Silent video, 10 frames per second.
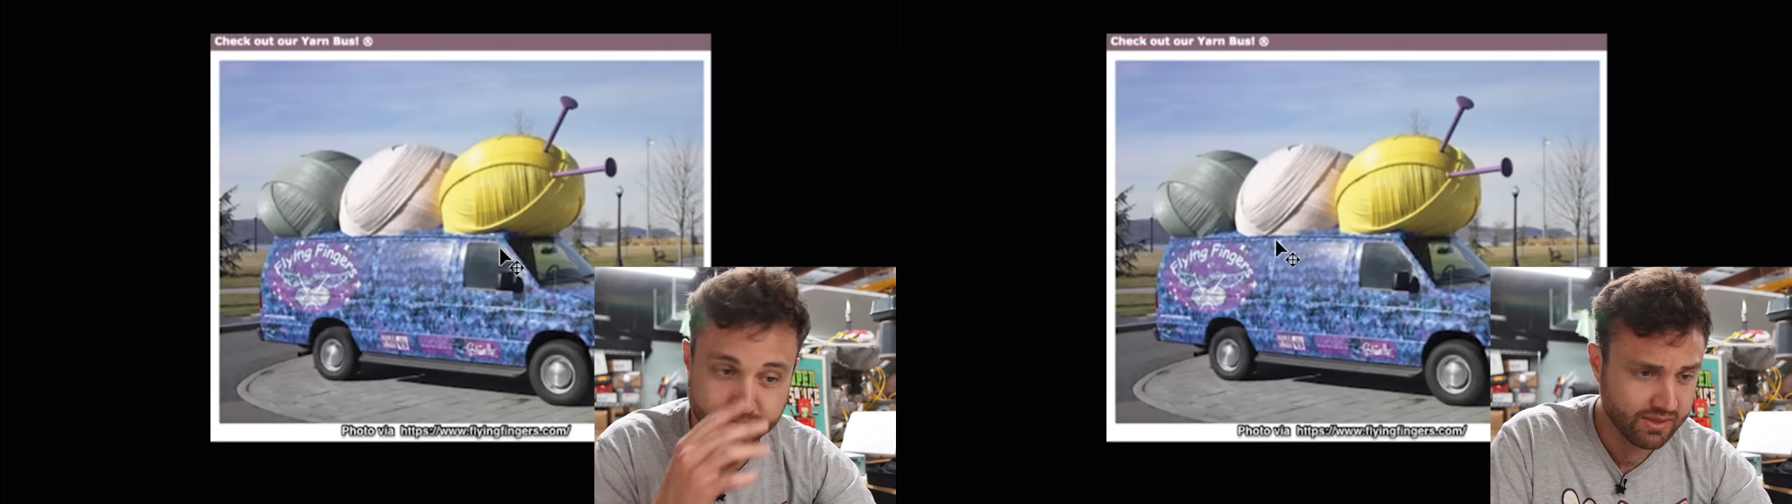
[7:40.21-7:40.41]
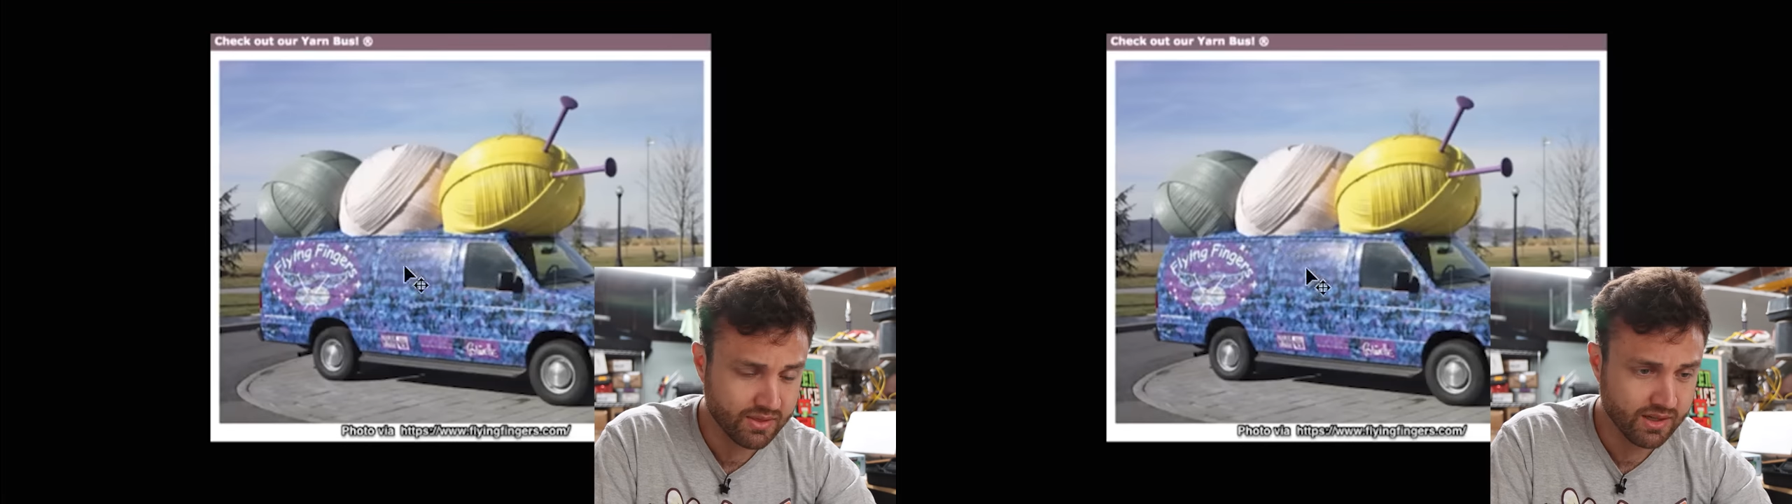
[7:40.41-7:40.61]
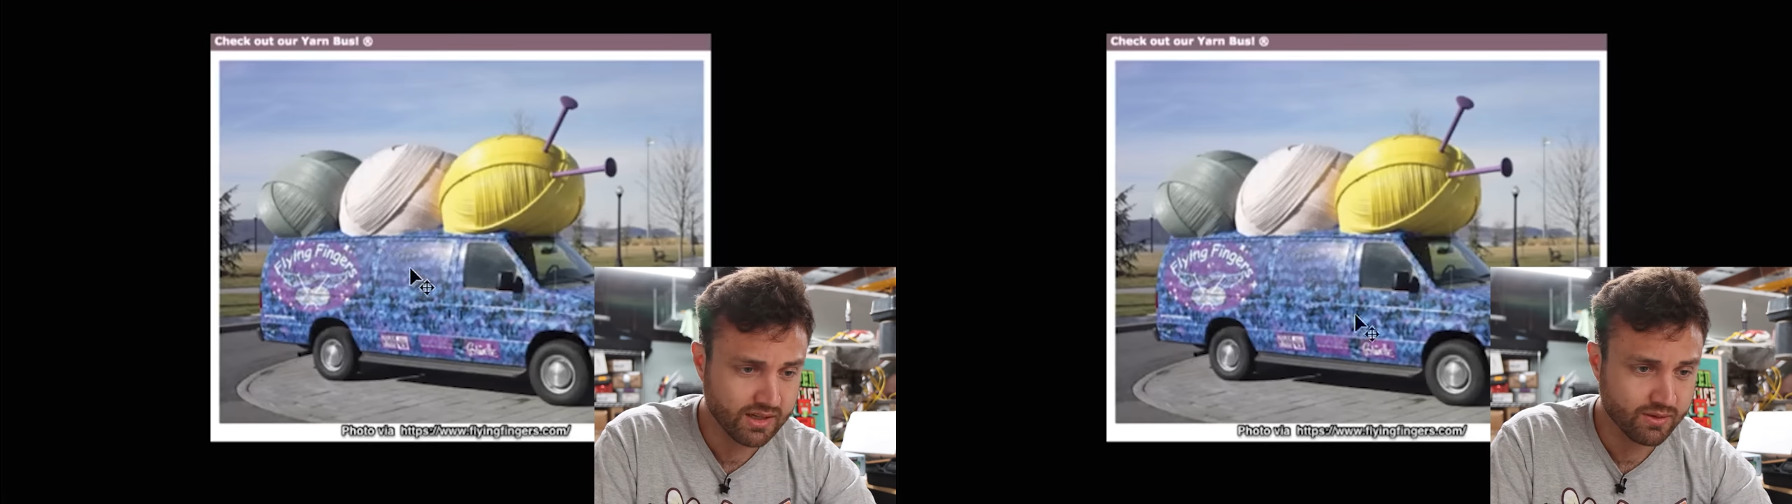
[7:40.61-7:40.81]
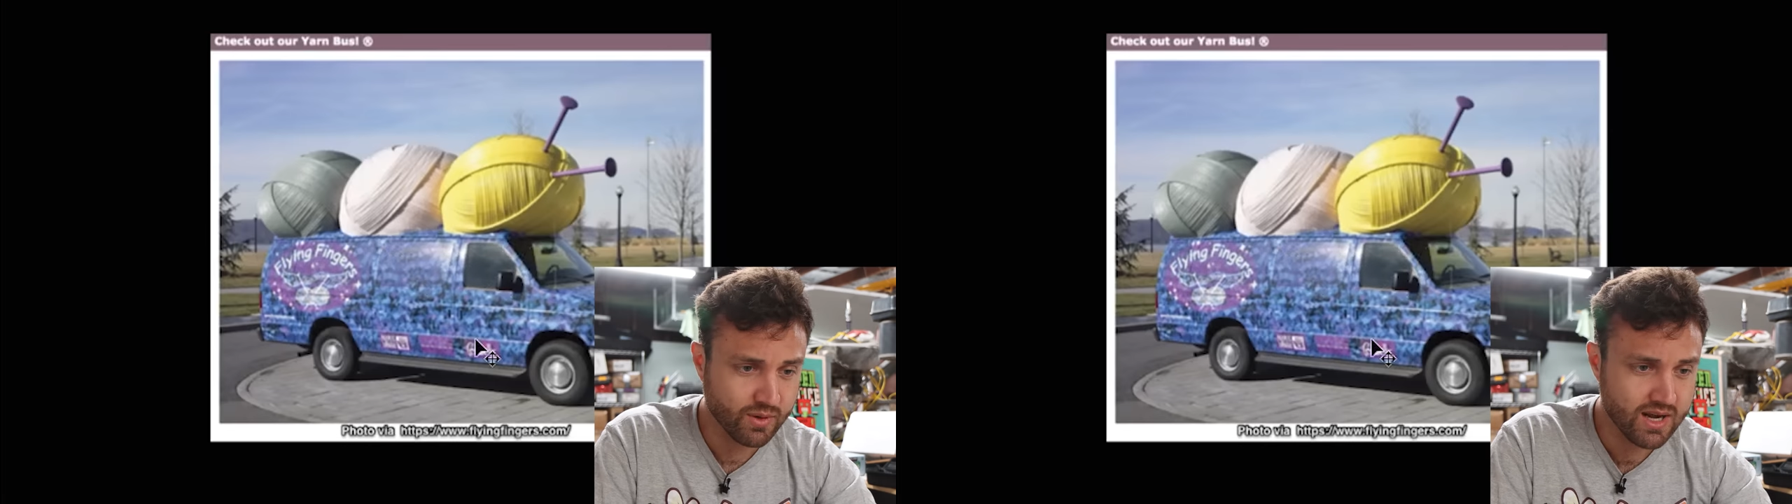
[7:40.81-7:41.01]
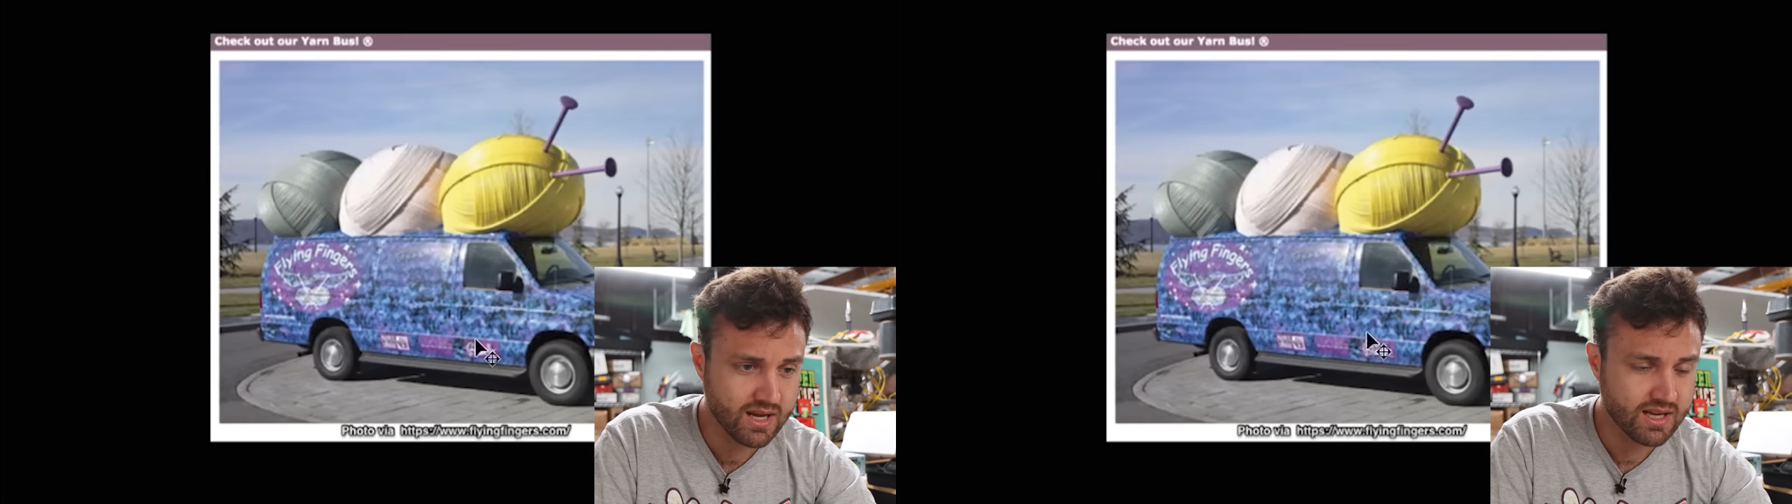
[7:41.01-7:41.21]
I think I
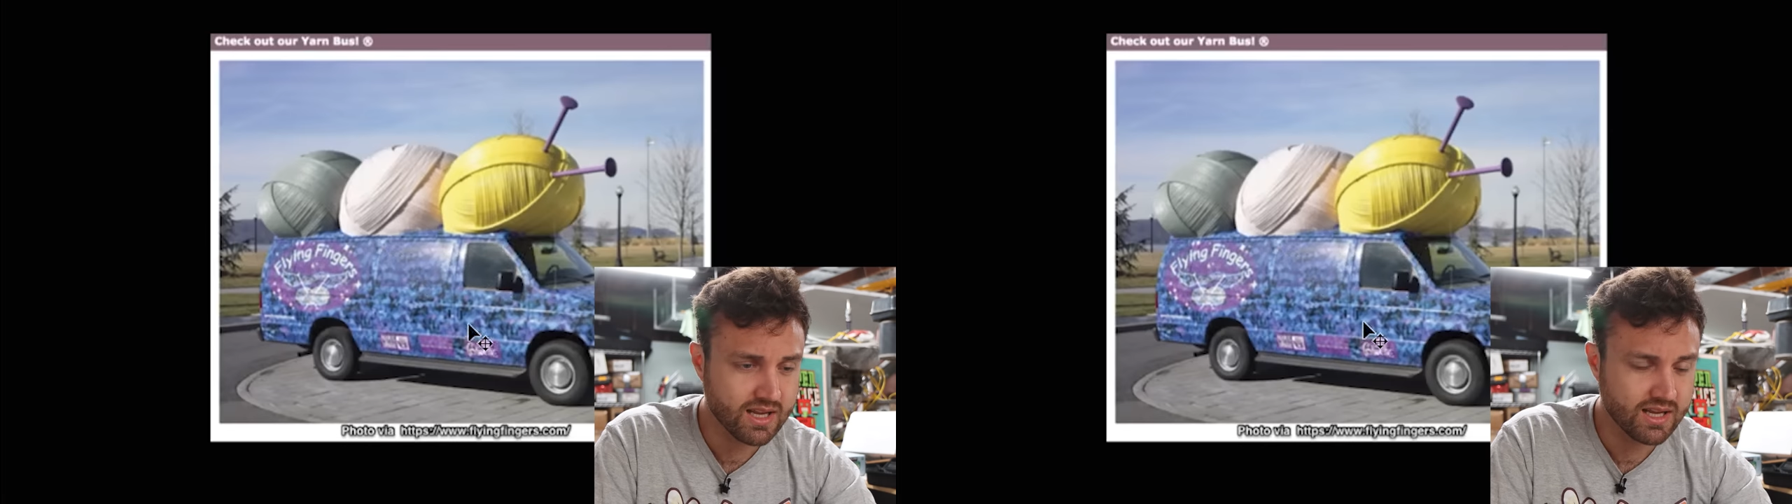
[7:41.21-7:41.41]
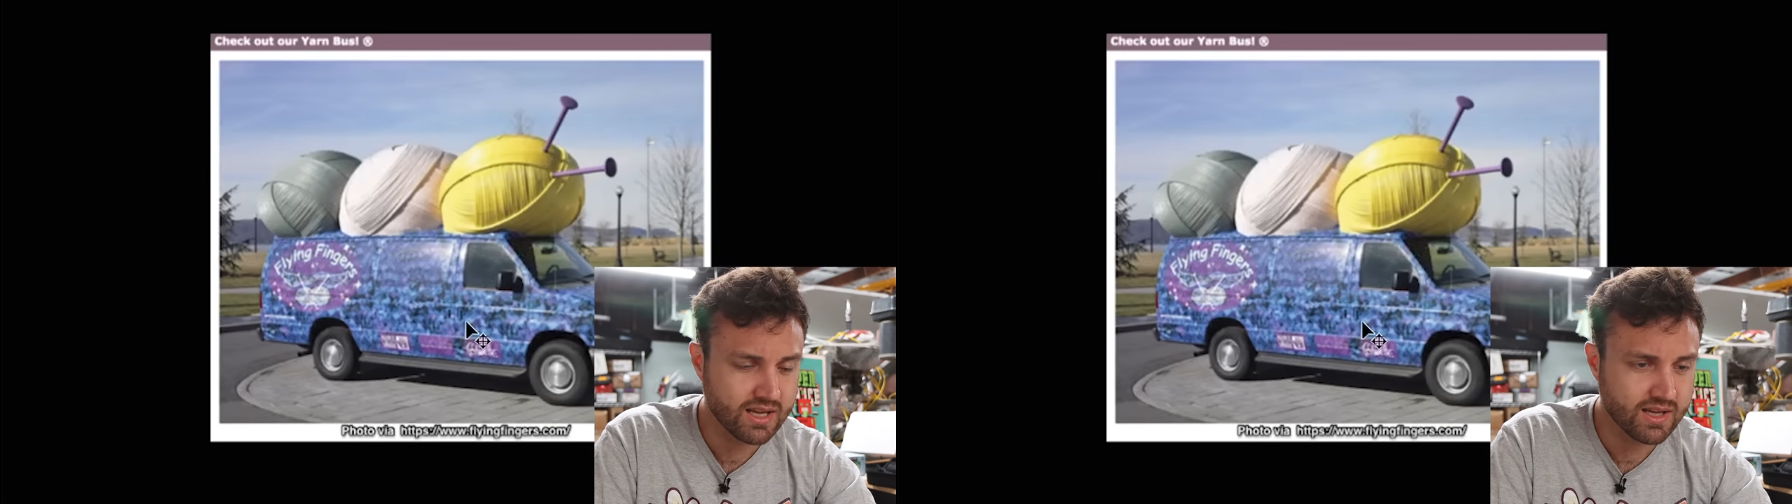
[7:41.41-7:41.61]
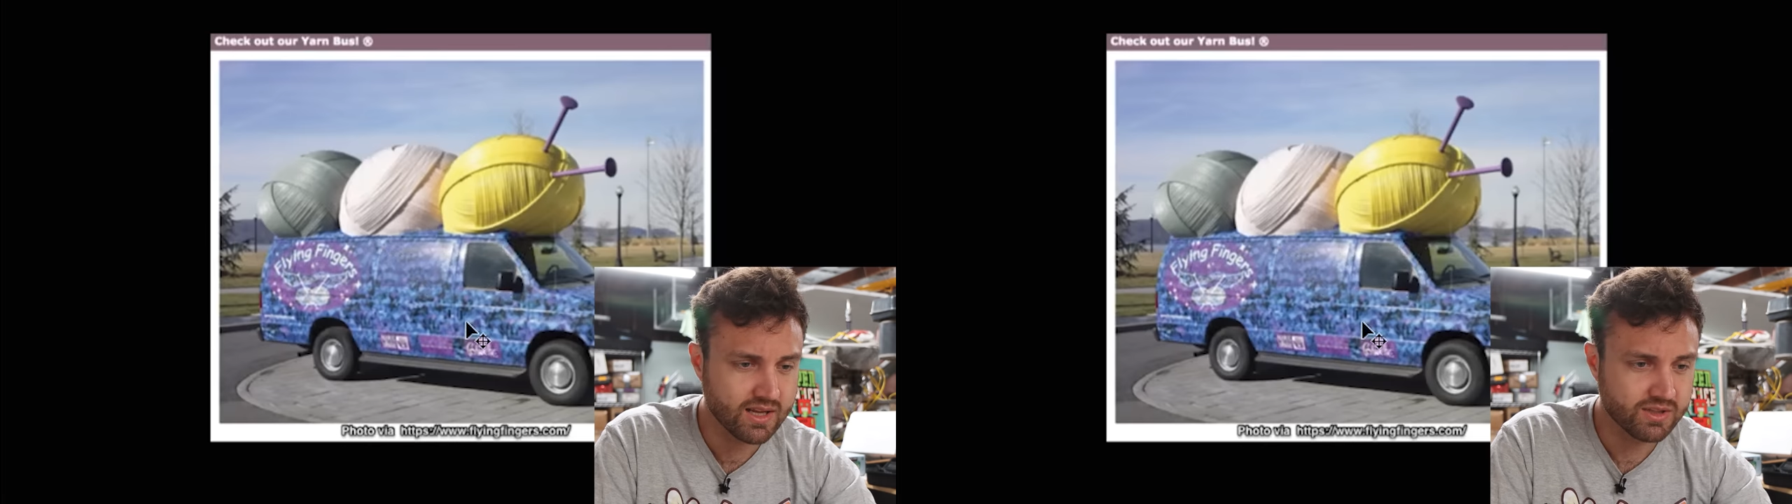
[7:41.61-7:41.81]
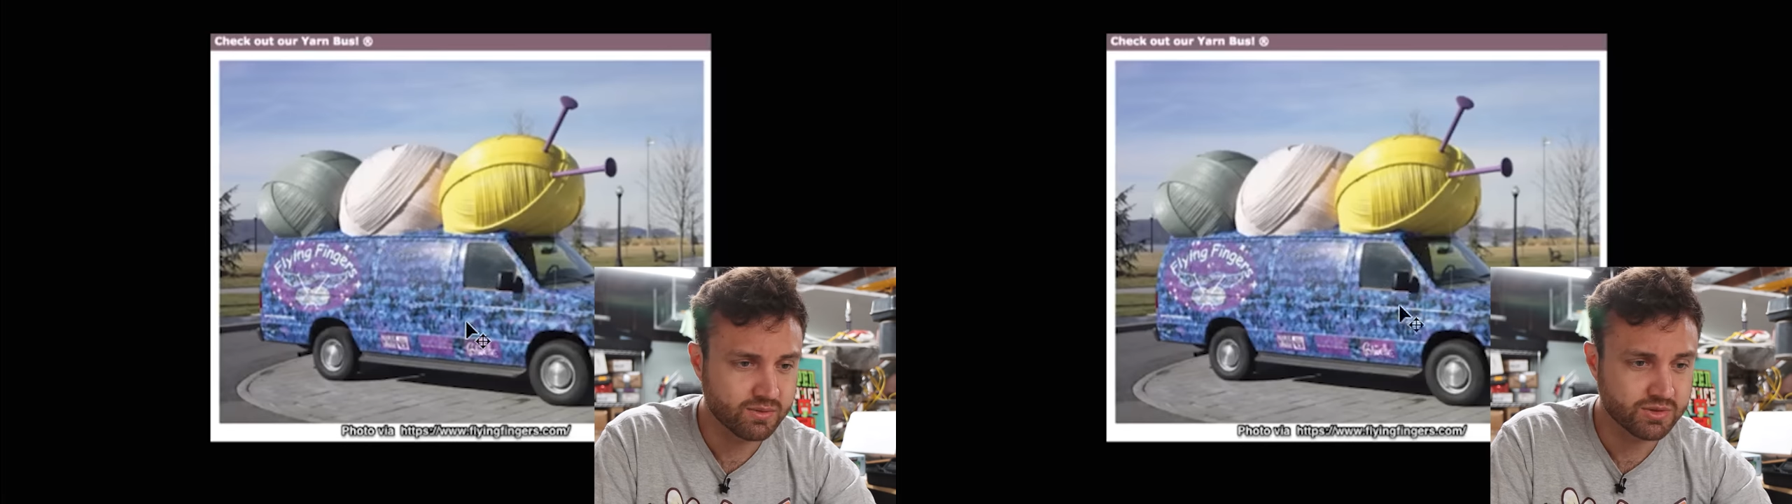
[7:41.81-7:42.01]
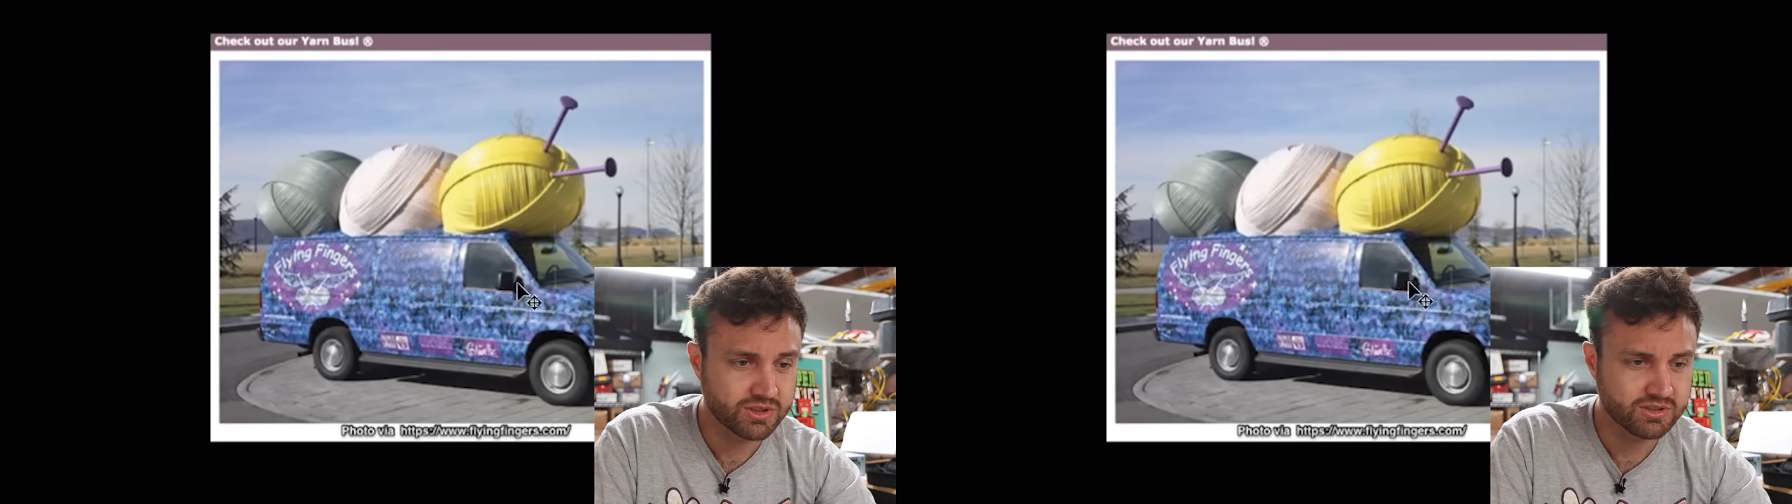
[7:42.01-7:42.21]
read it
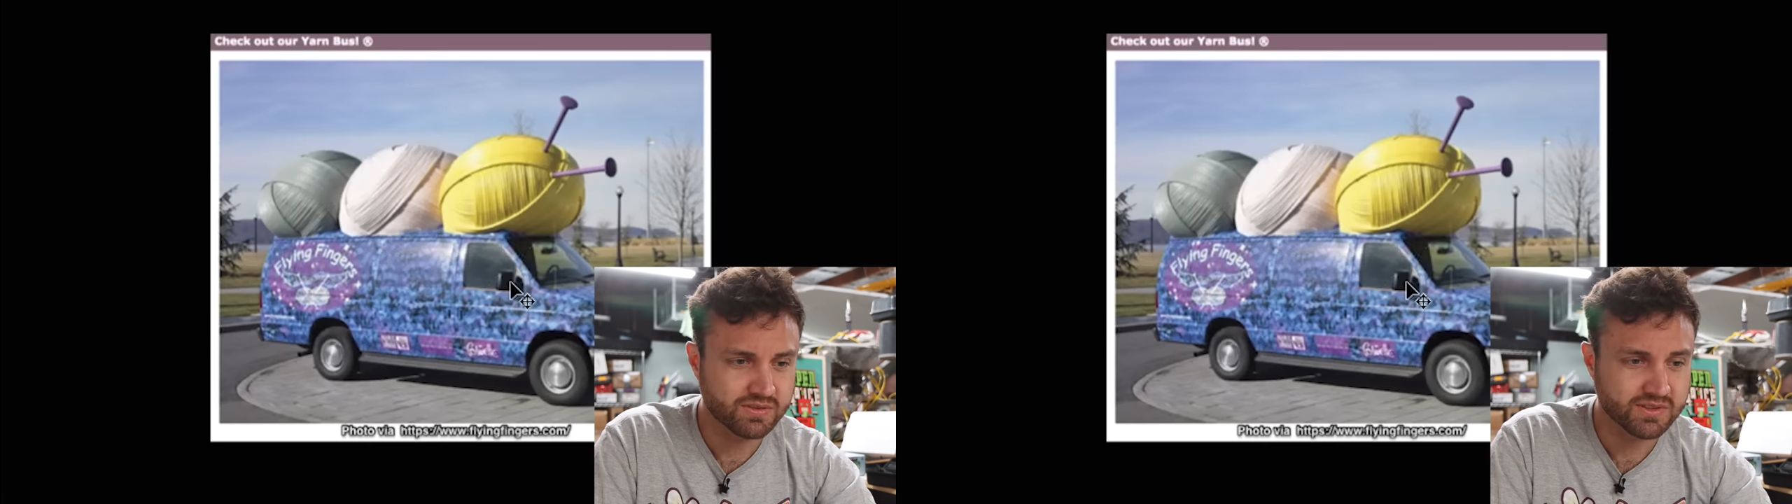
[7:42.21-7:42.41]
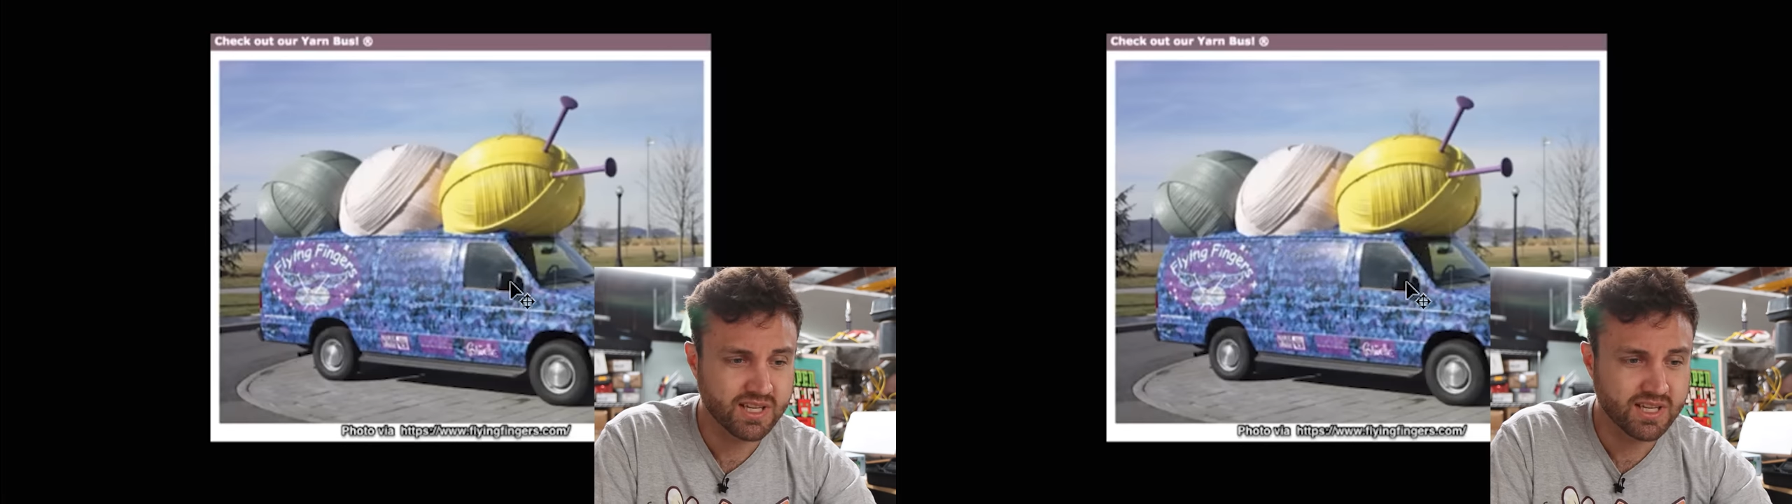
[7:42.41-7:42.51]
was used for